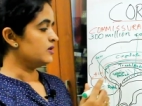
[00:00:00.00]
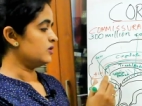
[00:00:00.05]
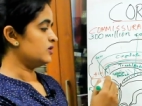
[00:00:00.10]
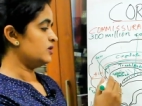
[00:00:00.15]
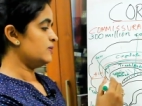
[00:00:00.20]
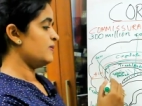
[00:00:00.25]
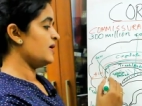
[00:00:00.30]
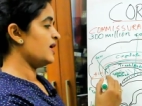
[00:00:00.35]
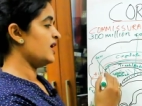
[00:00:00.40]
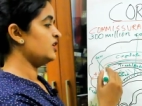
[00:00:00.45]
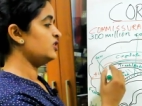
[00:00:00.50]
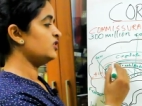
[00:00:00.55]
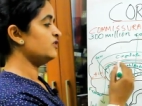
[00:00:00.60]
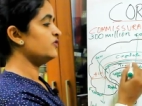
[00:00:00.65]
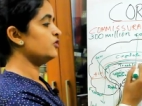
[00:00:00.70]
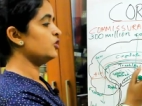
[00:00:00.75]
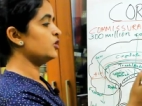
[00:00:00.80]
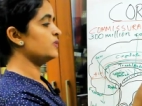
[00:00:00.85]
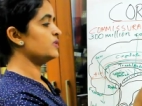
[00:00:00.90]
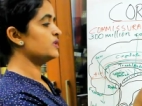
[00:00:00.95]
So the band
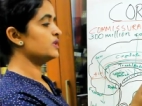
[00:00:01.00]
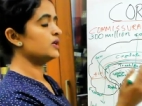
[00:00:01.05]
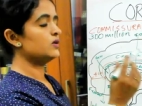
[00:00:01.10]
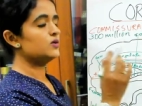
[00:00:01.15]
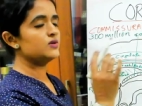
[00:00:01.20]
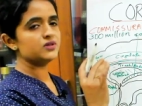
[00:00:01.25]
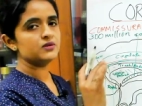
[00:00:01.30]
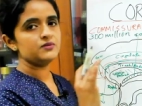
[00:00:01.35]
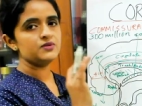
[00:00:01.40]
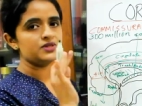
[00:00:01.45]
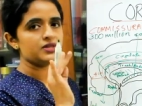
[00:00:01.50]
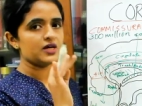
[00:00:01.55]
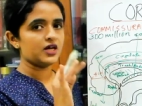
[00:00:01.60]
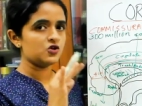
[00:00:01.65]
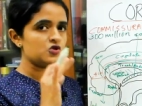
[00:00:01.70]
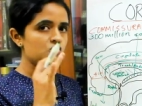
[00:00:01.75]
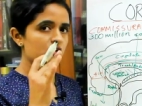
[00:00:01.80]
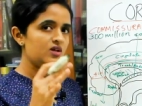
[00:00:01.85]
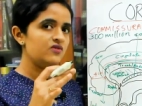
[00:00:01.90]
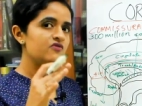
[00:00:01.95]
of corpus callosum is
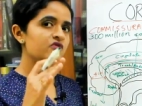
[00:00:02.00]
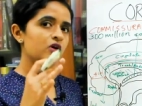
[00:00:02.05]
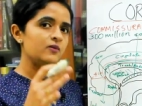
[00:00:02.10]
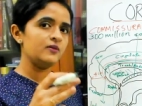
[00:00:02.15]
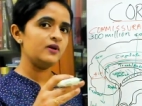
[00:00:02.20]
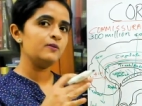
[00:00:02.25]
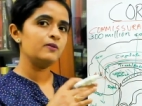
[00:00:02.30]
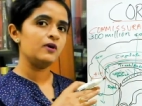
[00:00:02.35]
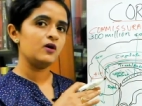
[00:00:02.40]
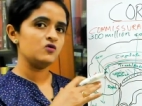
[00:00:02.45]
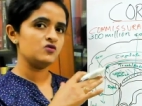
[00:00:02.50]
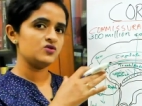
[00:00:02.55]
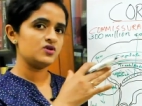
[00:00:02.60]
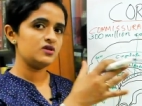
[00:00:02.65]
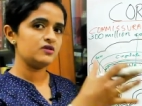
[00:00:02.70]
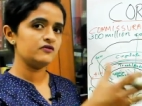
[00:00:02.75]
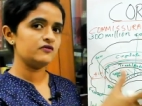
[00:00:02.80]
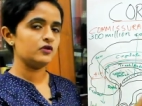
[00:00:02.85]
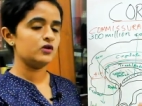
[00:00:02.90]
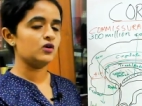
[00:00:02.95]
actually forming
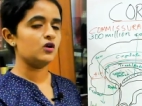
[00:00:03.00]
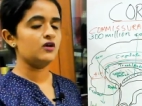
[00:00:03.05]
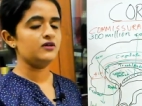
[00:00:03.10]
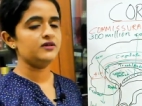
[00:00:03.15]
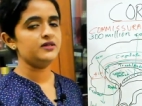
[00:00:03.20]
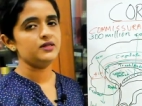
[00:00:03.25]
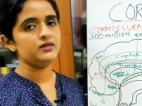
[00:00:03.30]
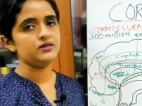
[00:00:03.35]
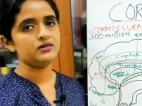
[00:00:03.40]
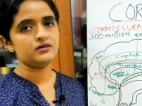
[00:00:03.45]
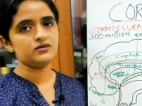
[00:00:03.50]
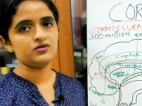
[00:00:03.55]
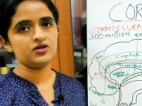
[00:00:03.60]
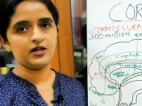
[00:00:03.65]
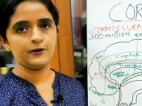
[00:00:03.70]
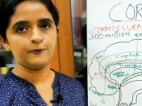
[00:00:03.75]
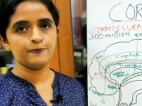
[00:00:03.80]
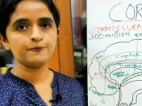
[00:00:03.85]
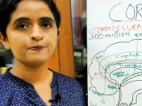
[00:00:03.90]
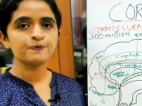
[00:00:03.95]
boundaries for all these
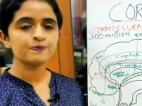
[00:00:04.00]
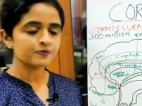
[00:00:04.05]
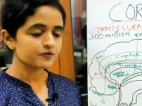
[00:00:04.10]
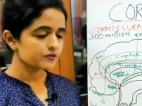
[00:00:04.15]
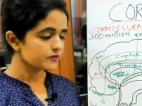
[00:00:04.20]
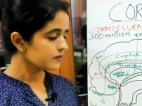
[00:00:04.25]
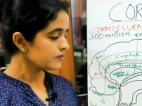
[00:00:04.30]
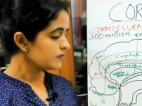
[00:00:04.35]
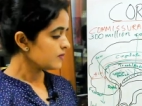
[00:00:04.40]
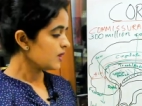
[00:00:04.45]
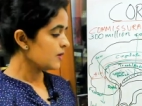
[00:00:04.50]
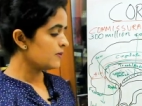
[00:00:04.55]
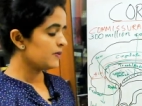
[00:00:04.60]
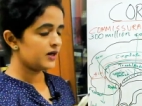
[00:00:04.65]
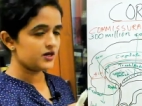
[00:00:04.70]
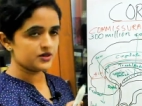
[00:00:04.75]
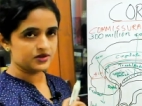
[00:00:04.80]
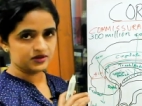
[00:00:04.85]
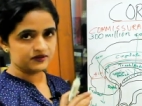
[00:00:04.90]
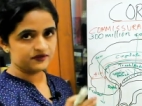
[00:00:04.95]
three
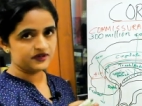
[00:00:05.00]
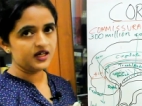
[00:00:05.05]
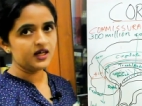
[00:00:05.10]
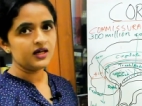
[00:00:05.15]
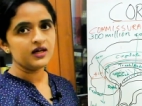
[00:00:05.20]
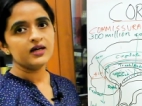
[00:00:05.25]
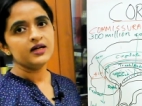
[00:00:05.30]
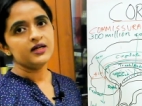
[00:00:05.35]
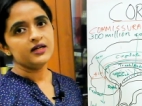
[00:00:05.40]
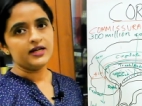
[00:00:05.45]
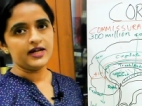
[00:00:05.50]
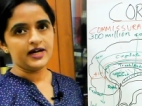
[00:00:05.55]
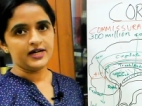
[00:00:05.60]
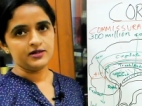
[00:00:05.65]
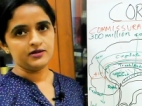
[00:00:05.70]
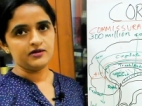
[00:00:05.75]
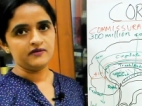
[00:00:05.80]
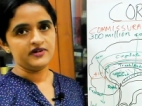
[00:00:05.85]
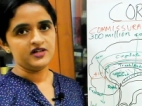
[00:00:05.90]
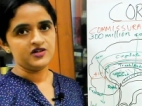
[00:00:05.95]
parts of the
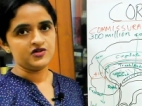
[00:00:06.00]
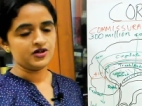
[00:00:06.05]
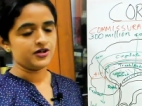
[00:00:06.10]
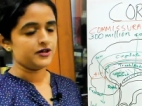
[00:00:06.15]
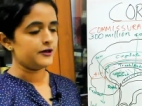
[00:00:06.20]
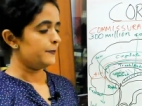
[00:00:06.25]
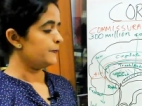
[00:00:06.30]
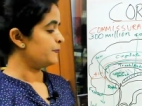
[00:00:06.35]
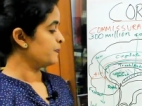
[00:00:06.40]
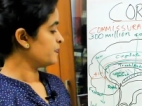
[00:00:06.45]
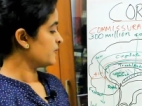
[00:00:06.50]
lateral ventricle.